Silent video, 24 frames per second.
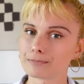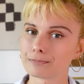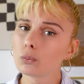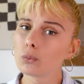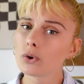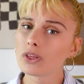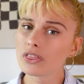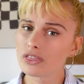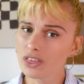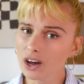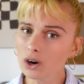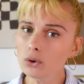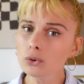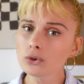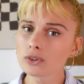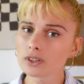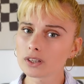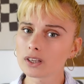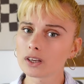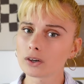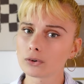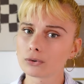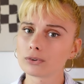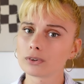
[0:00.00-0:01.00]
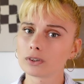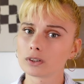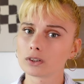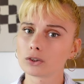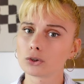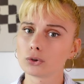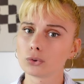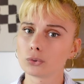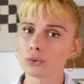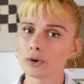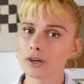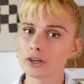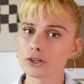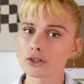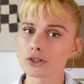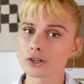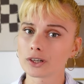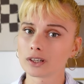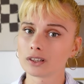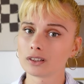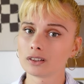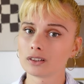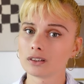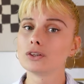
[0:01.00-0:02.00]
Without careful
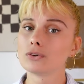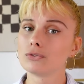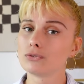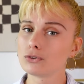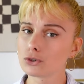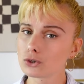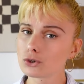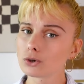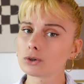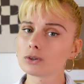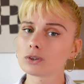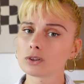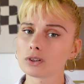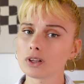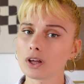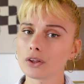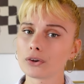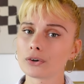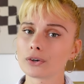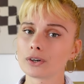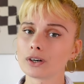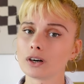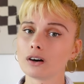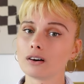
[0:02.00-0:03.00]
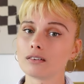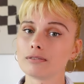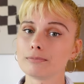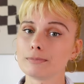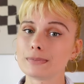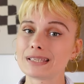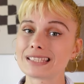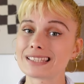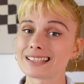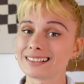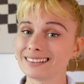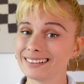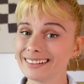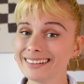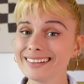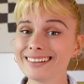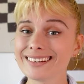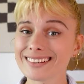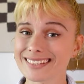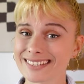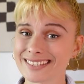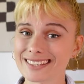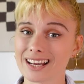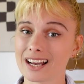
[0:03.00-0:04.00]
curation, the visual clutter of
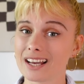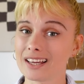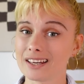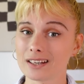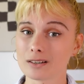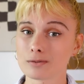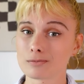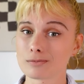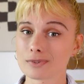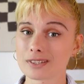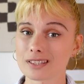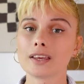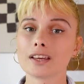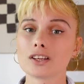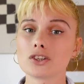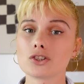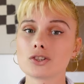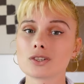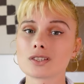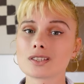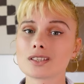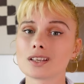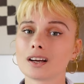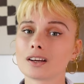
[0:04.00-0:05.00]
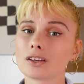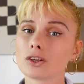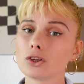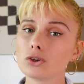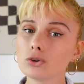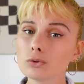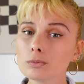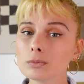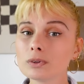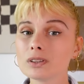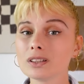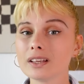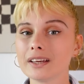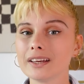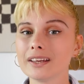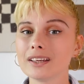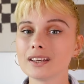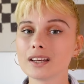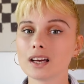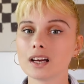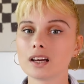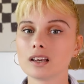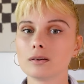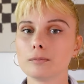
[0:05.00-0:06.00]
miscellaneous items can just accumulate
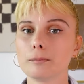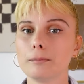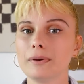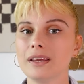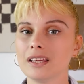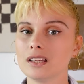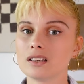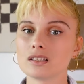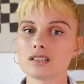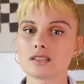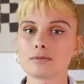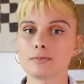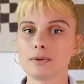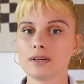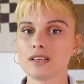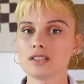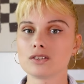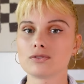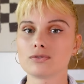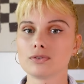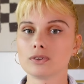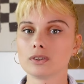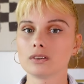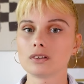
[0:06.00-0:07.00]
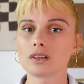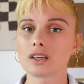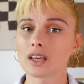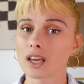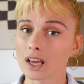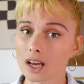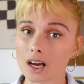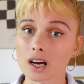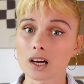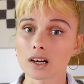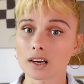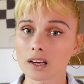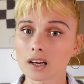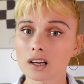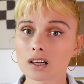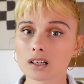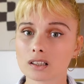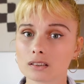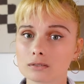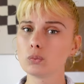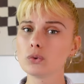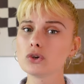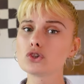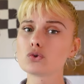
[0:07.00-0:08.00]
and make the space feel chaotic,
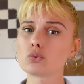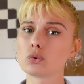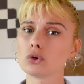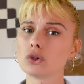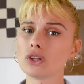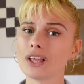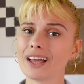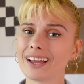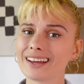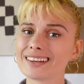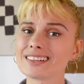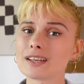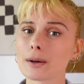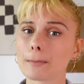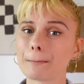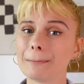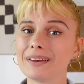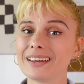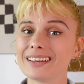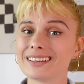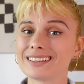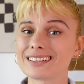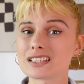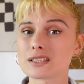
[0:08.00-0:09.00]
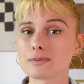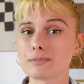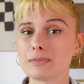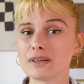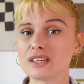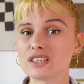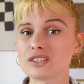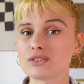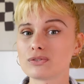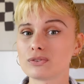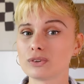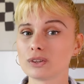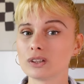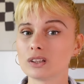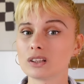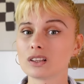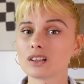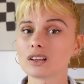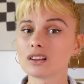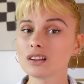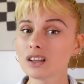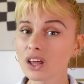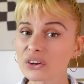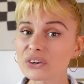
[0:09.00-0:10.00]
which will end up making the space feel
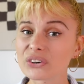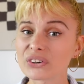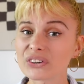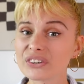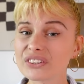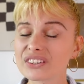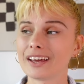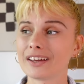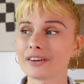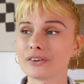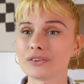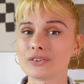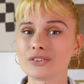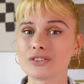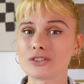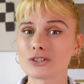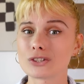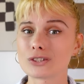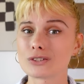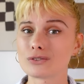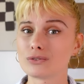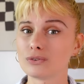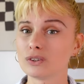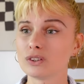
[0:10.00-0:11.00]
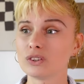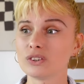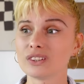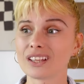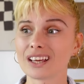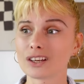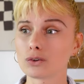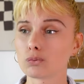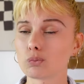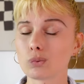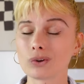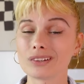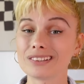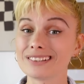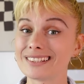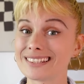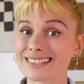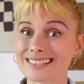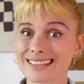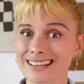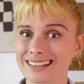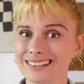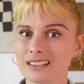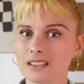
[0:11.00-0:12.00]
cluttered and just feel not well
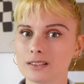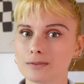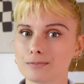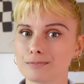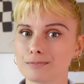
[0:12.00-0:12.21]
designed.